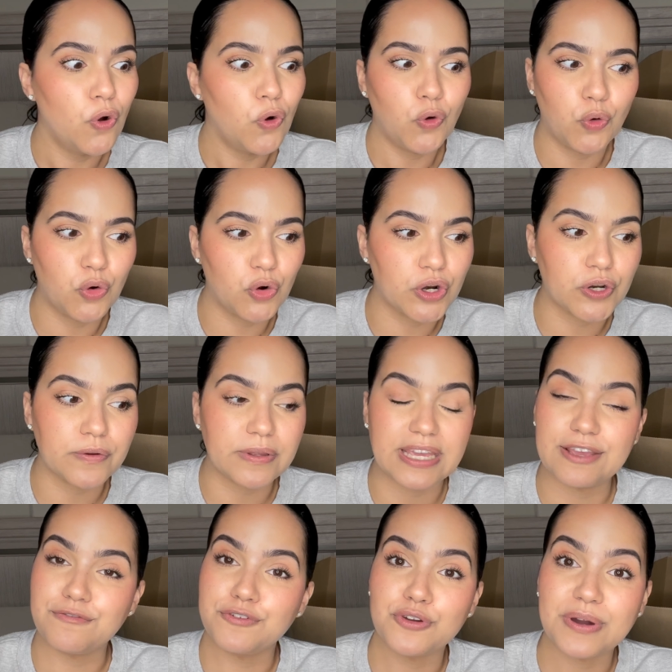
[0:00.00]
Or
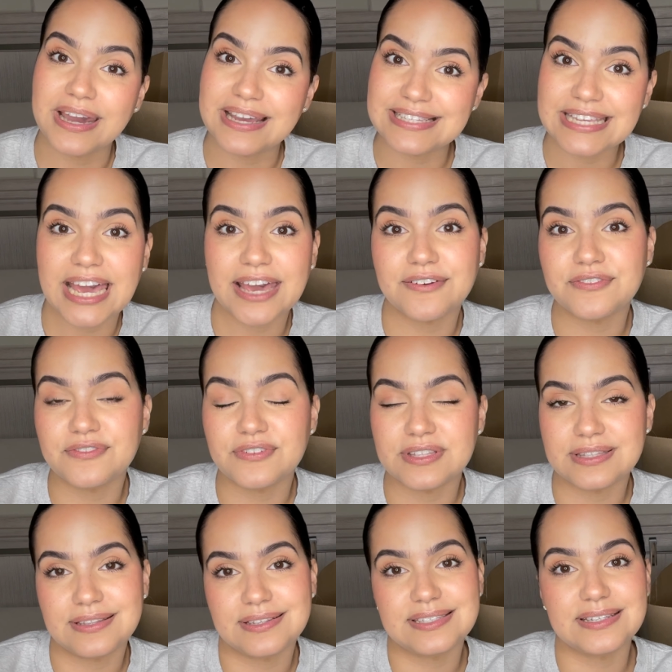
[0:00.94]
if you guys
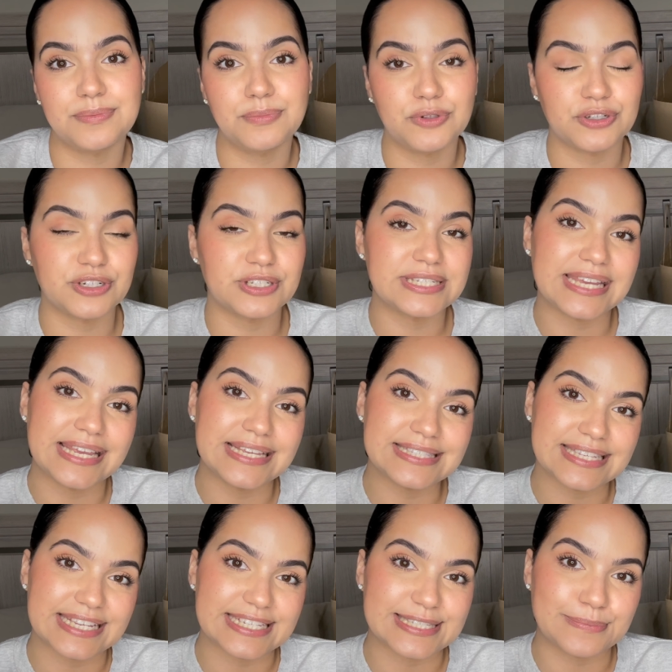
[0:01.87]
have the similar taste
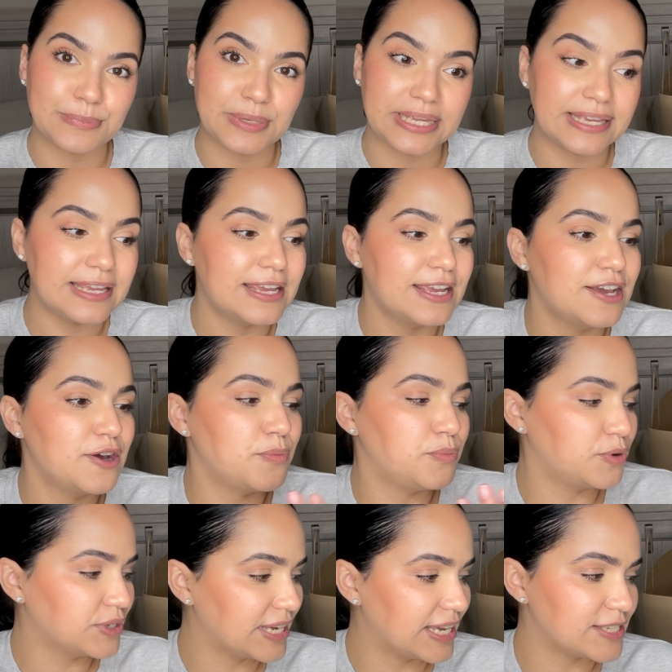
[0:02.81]
as me,
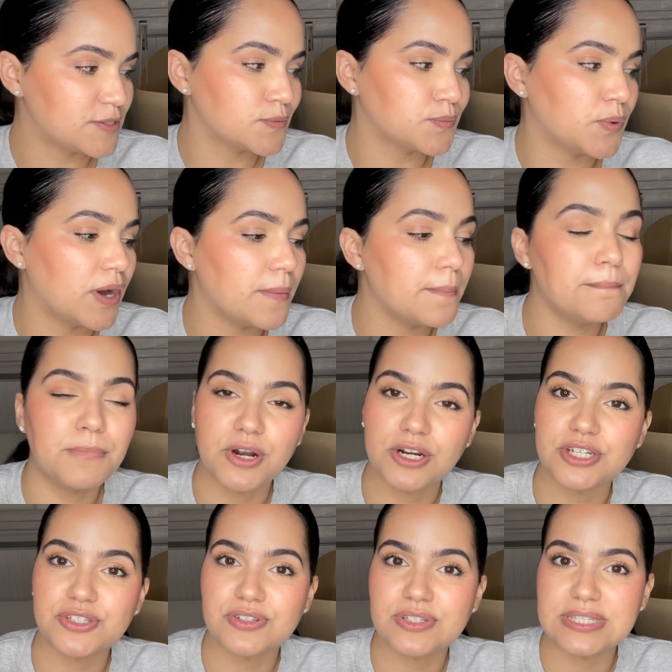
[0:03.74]
well, guess what?
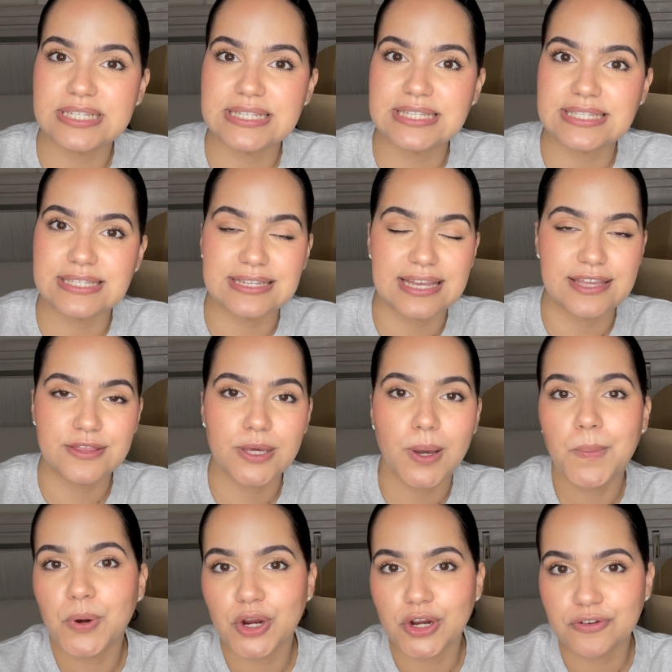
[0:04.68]
Marshall's is like the
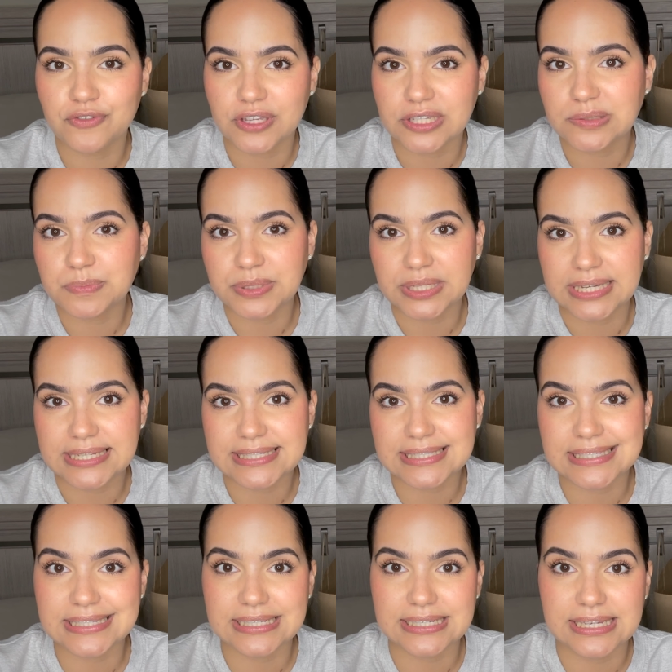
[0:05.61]
perfect
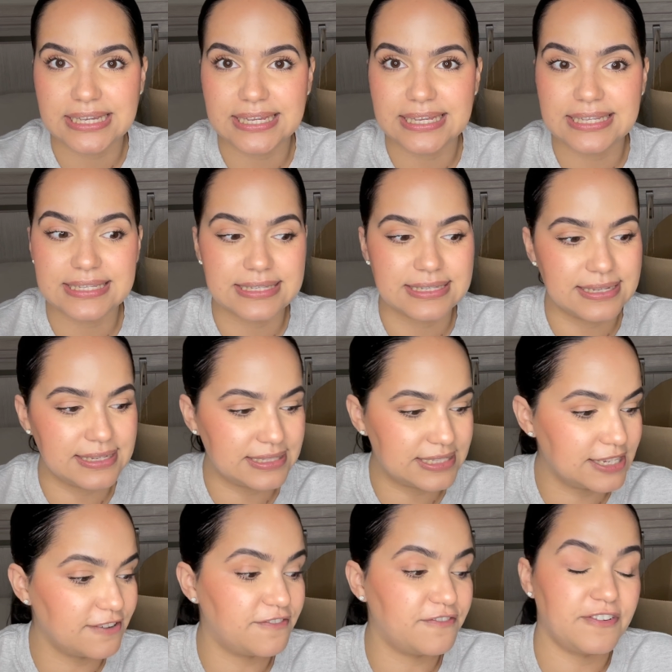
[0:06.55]
place to
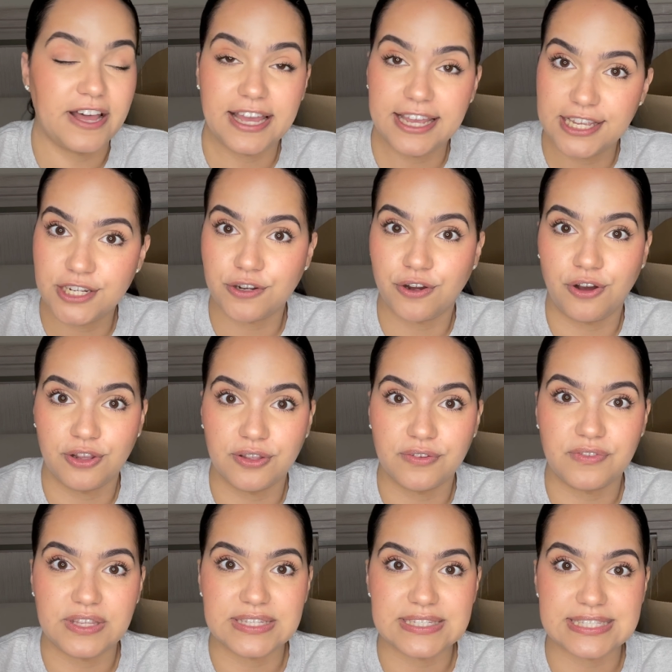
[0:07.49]
find all of
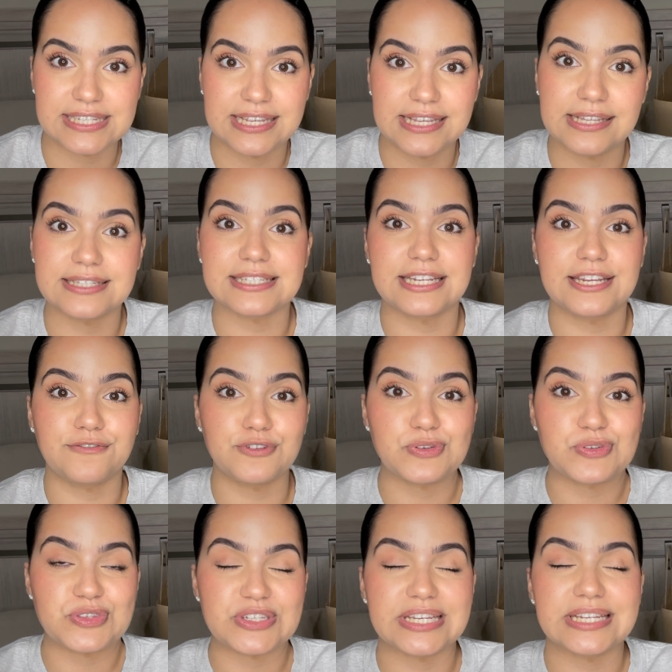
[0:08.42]
these things. And if you
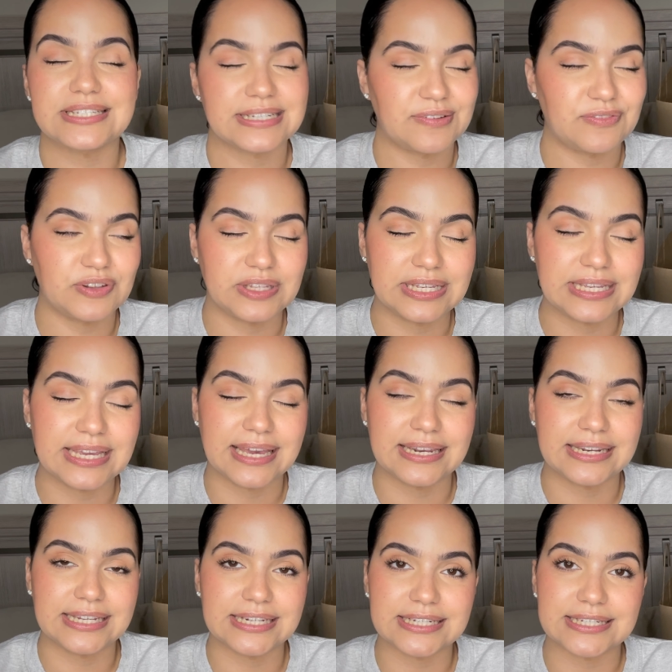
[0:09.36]
see it, definitely get
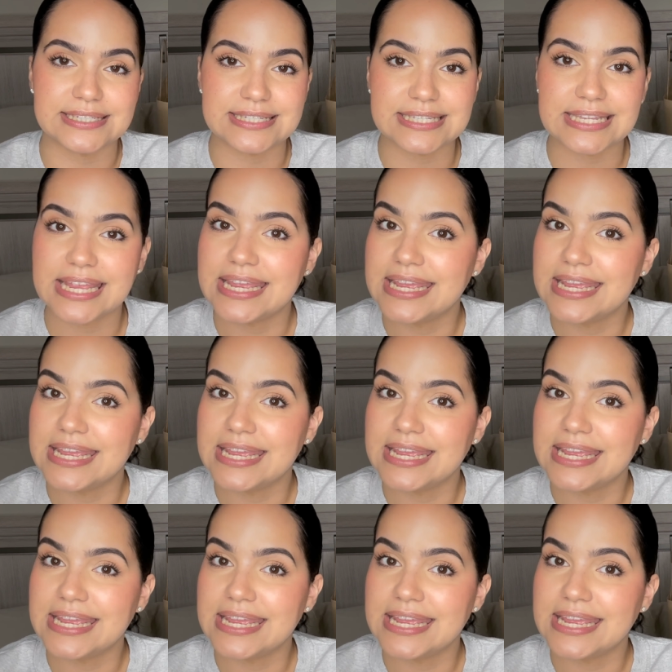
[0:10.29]
it, because